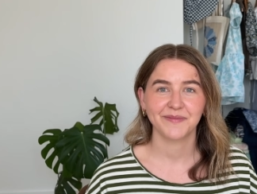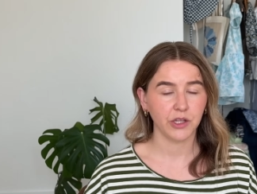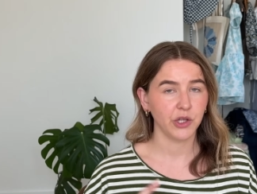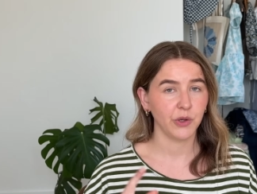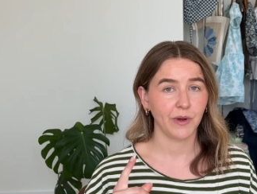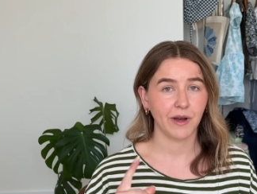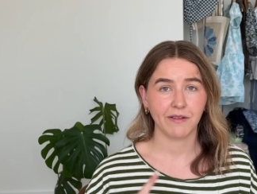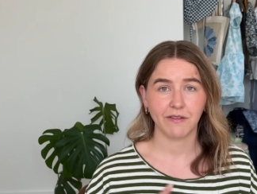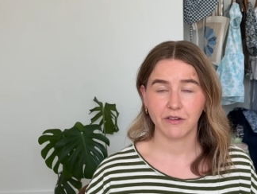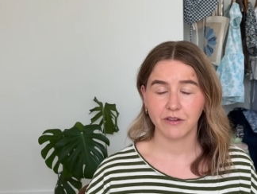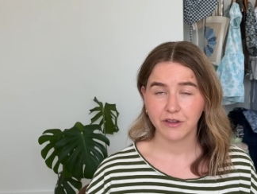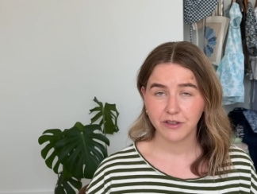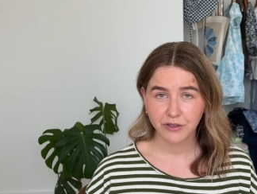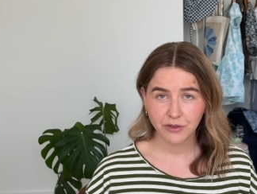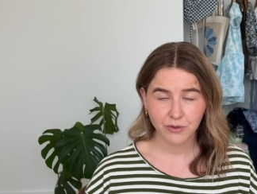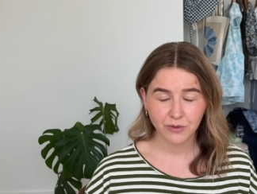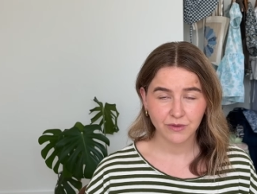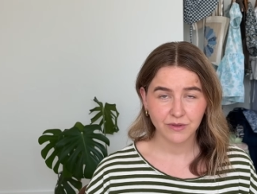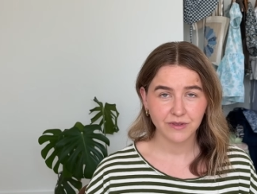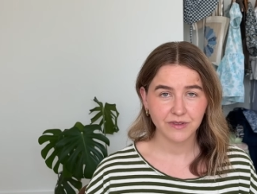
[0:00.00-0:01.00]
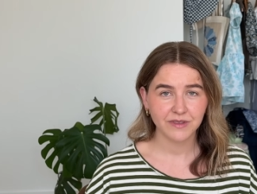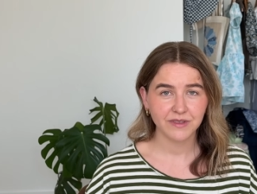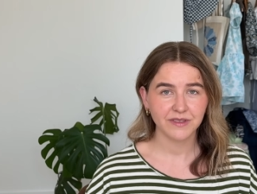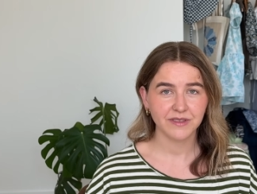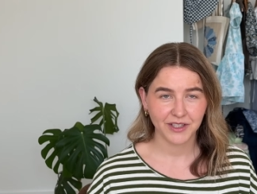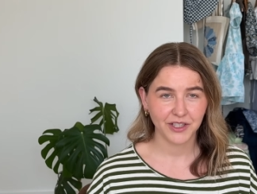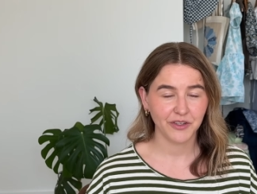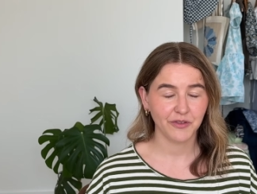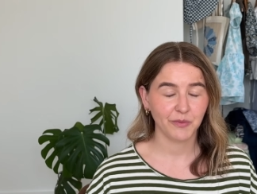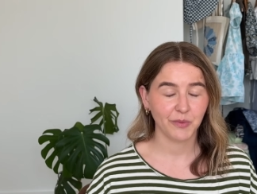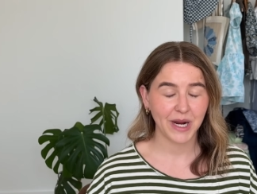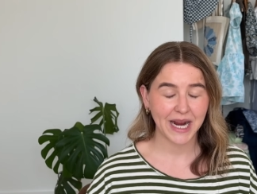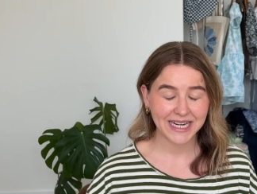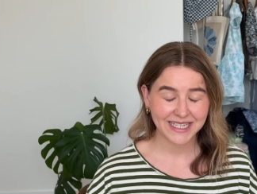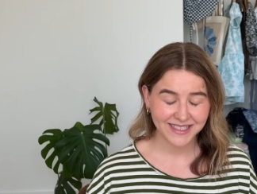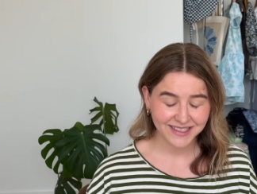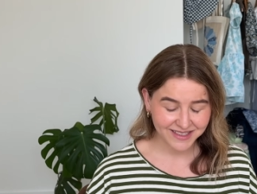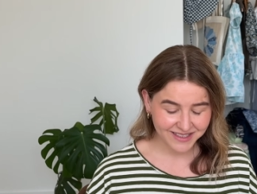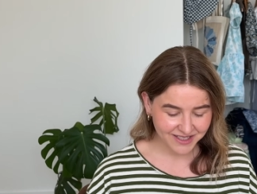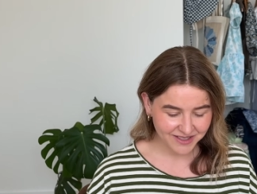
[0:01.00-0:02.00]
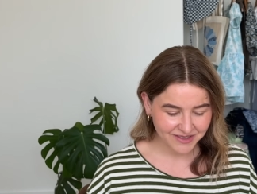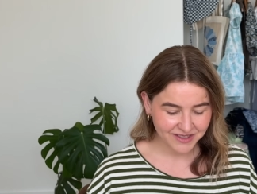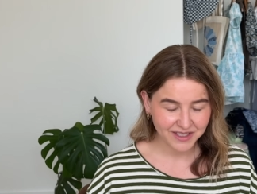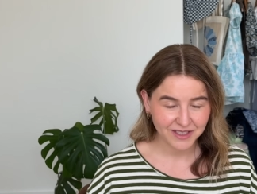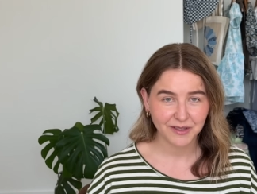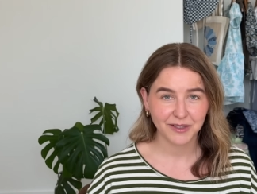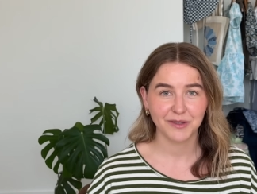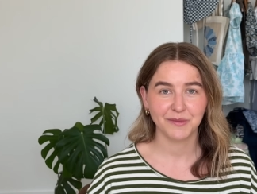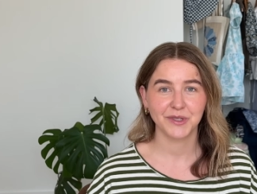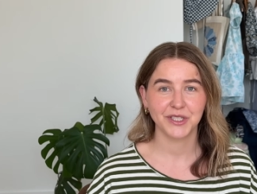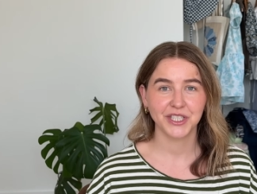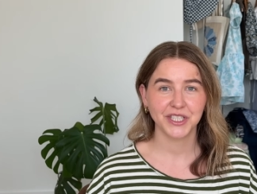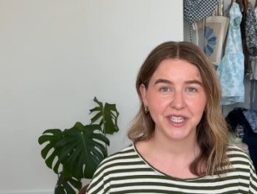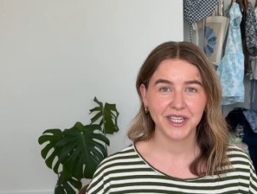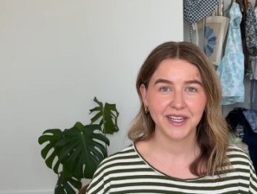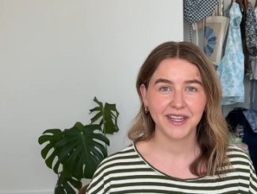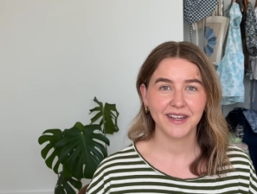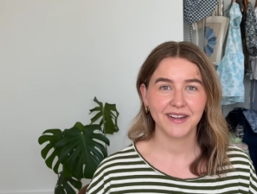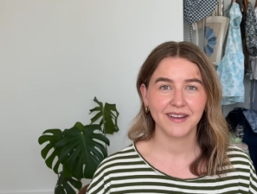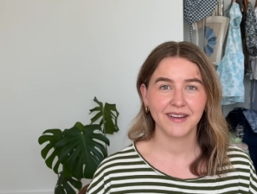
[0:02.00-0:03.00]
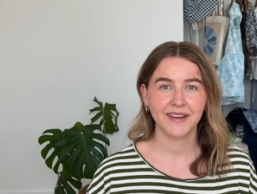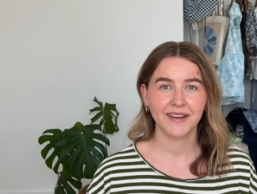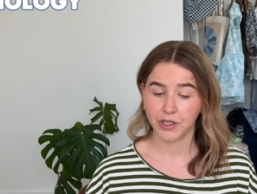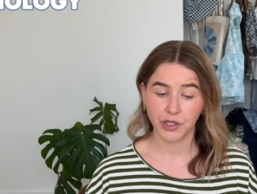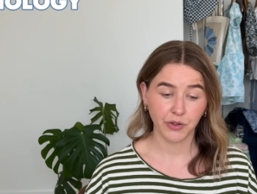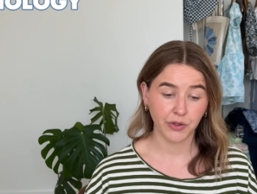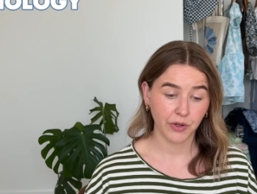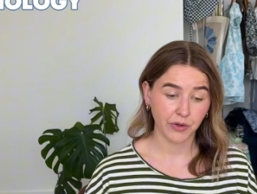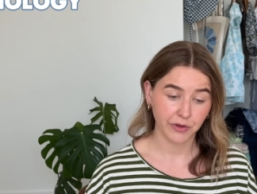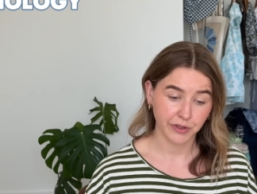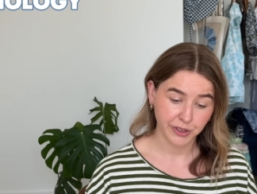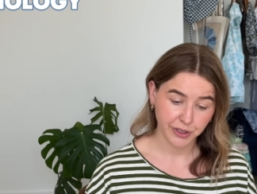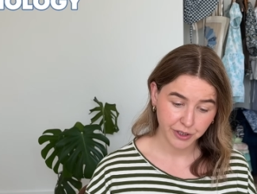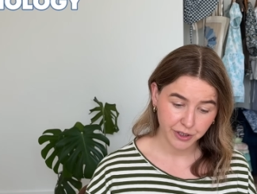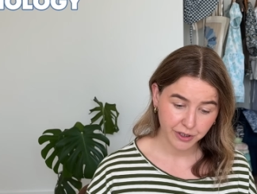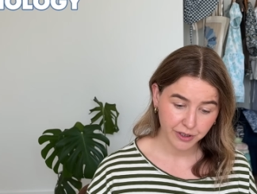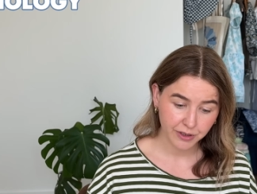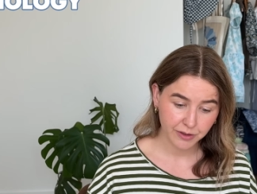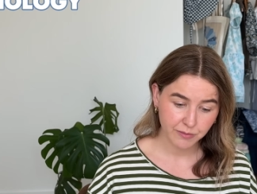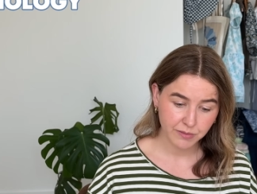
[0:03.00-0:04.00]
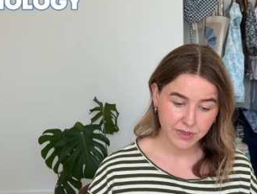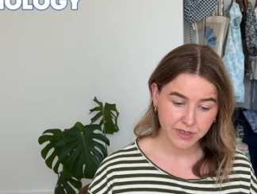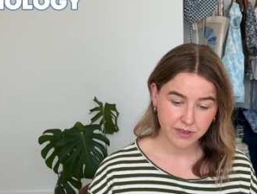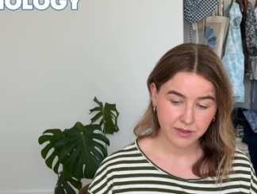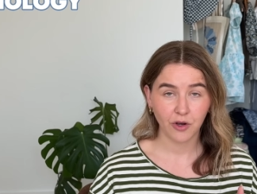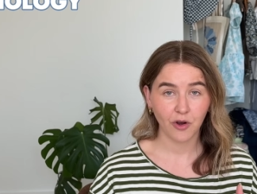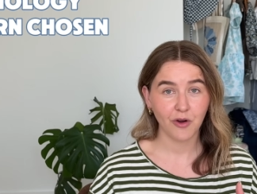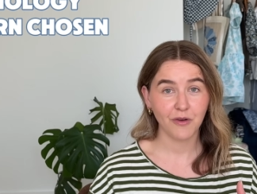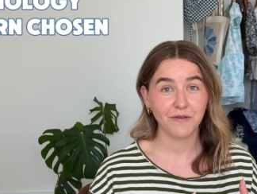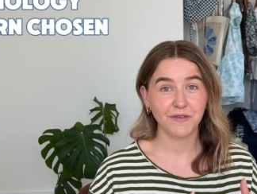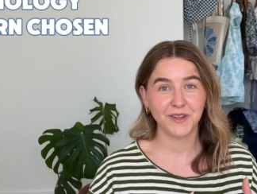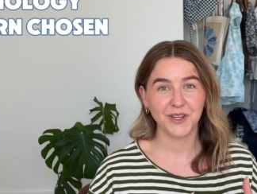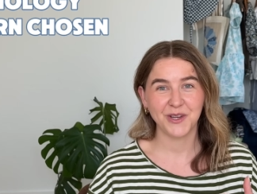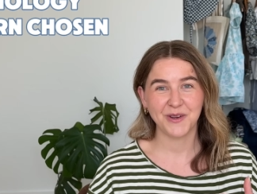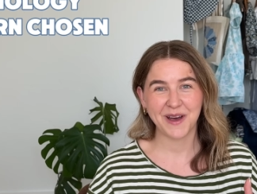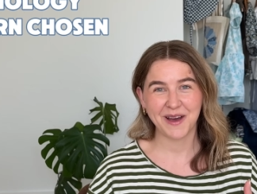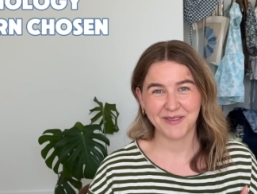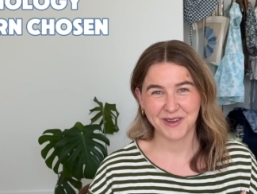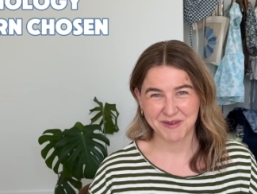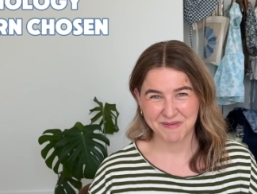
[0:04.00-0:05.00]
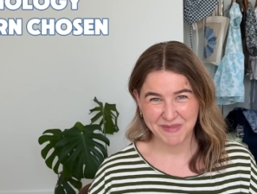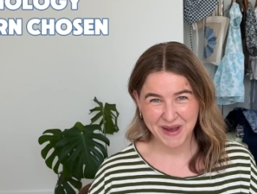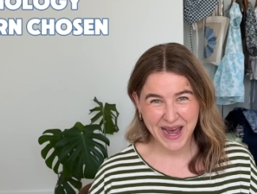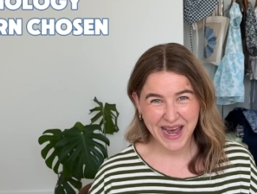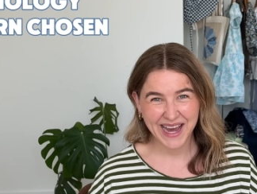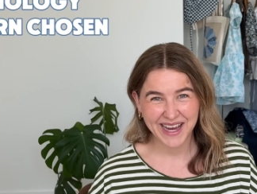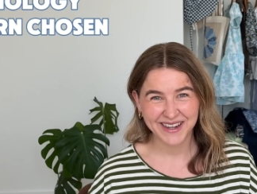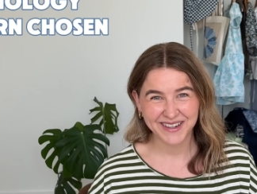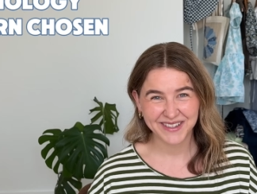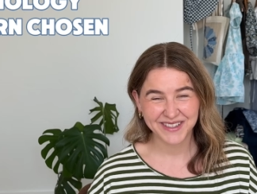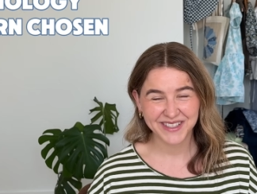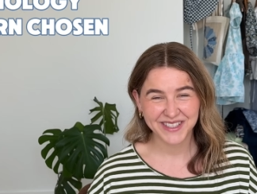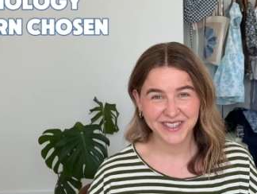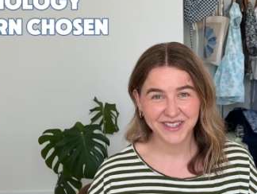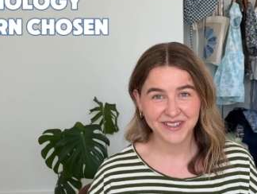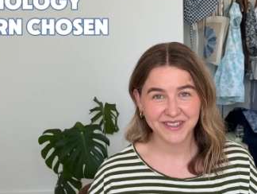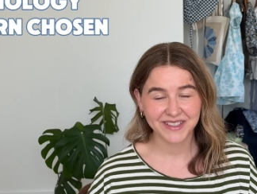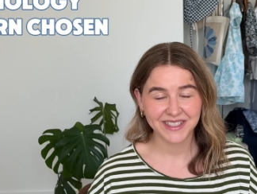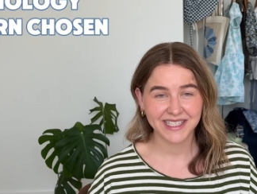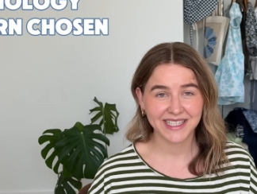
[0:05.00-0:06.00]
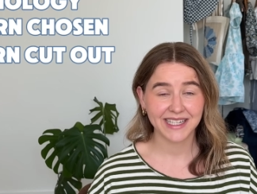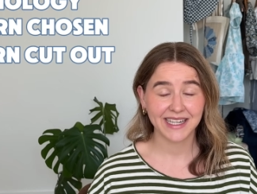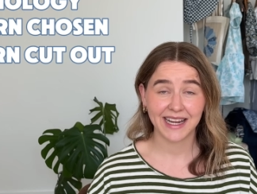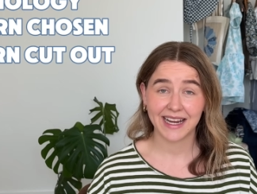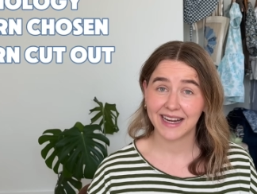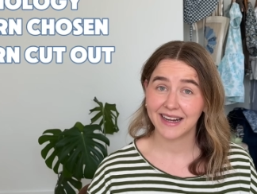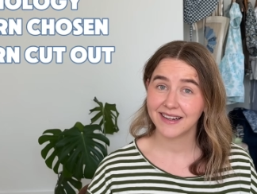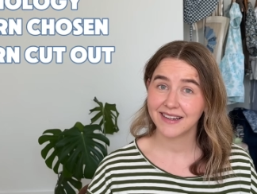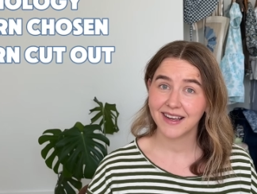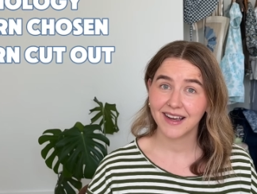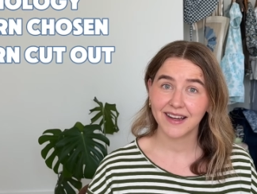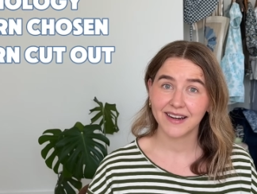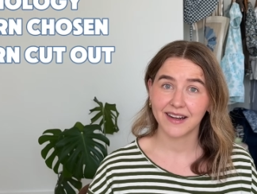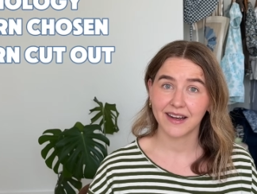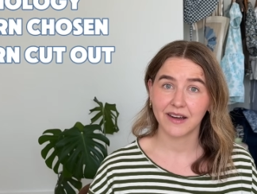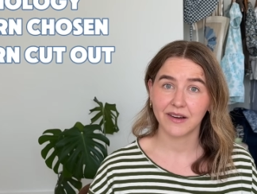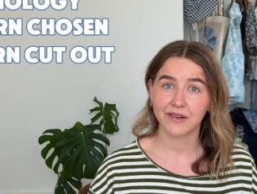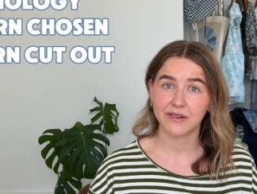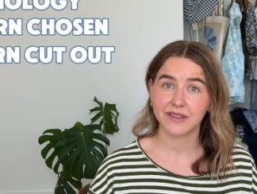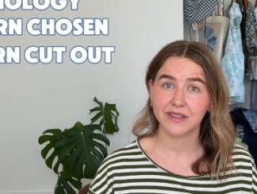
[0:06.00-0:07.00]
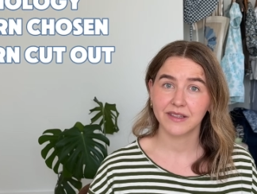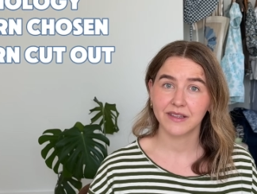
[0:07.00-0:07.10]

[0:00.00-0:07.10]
You have all the tools, you've practiced using your machine, you know the terms, hopefully you have your pattern chosen and cut out.